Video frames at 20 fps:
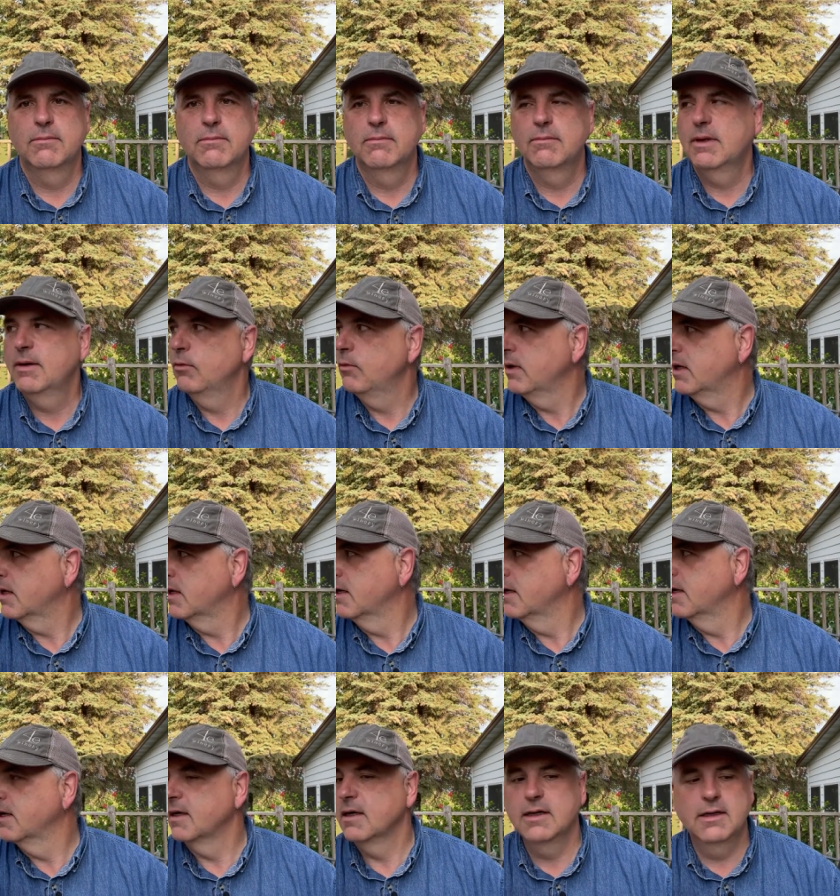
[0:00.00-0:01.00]
maybe we can
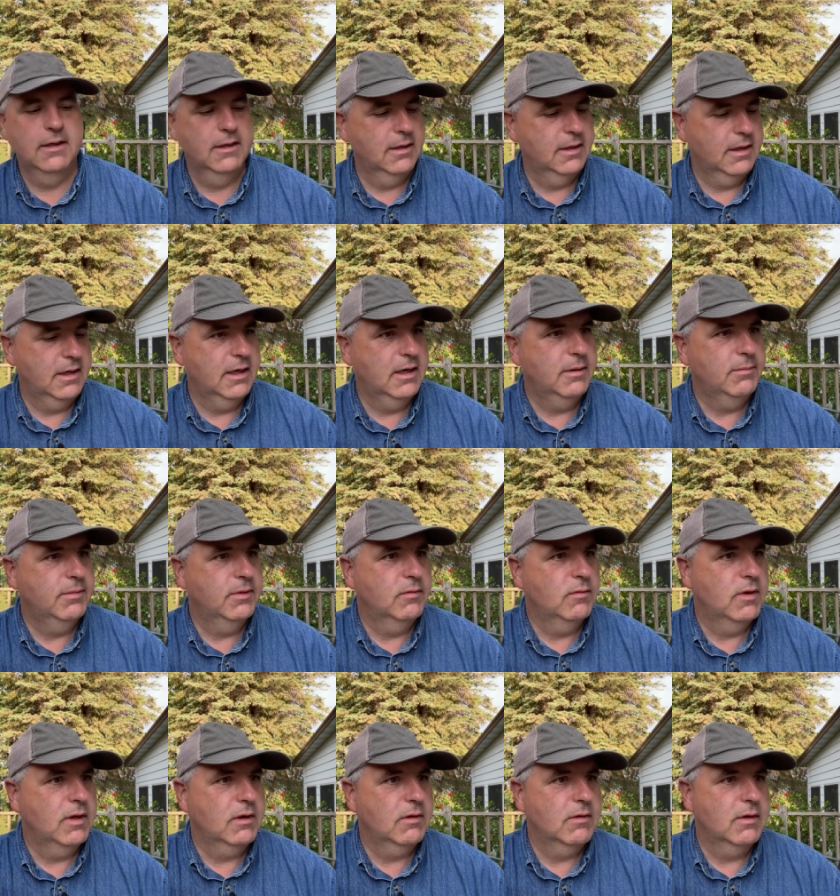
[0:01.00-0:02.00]
get up
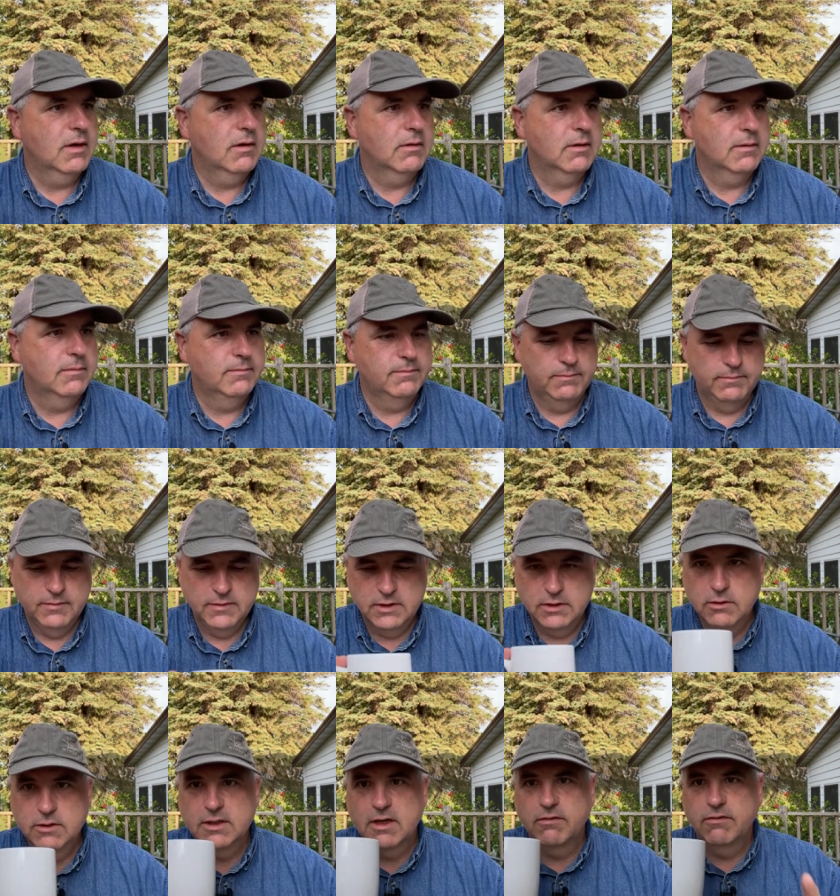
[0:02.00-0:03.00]
and walk around
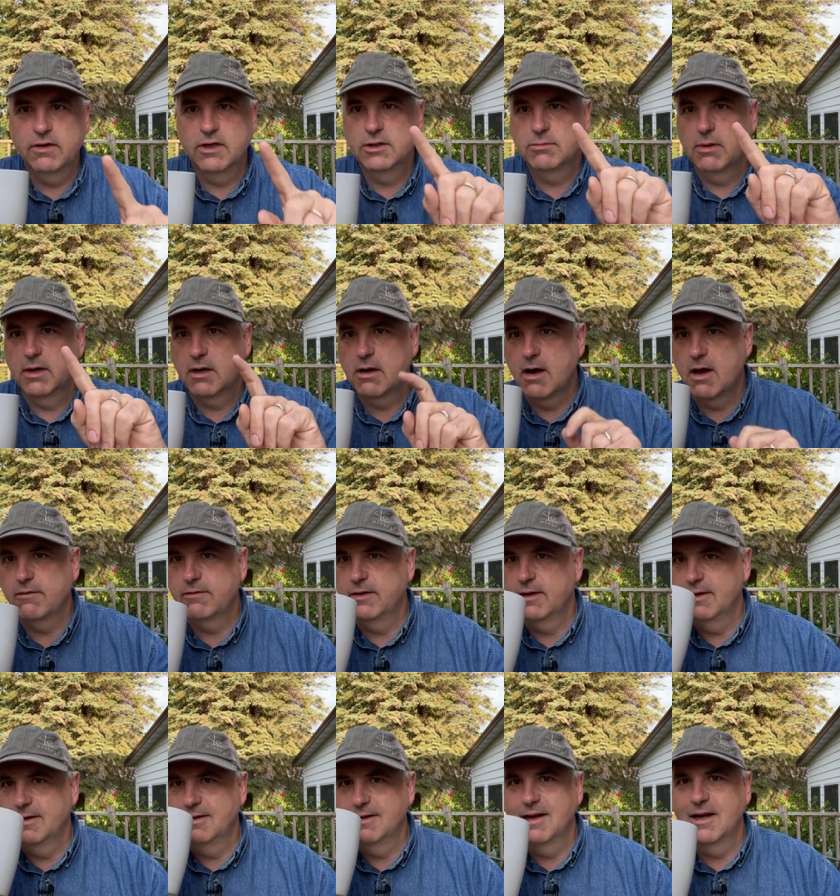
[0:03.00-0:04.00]
as soon as I finish my
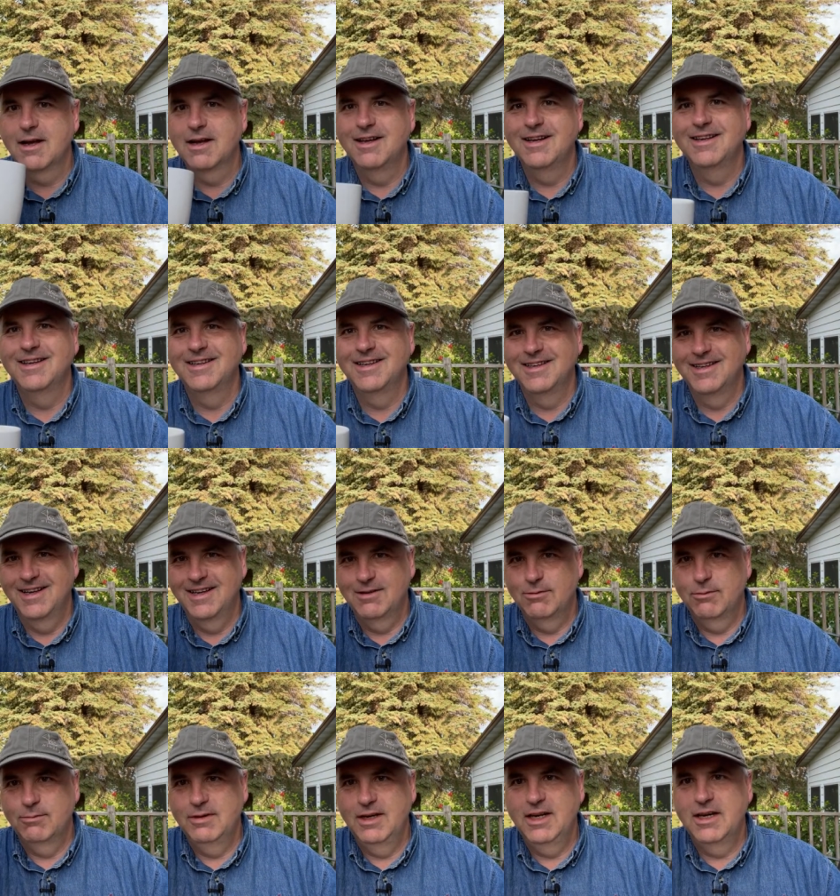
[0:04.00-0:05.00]
coffee.
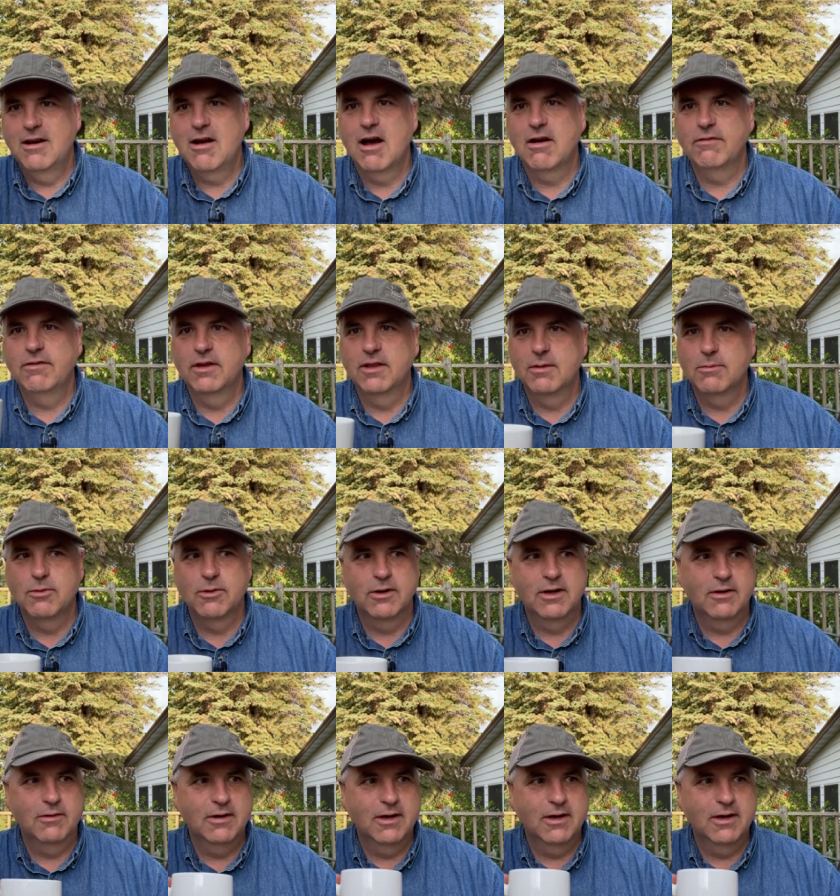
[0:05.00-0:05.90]
You need coffee in the morning,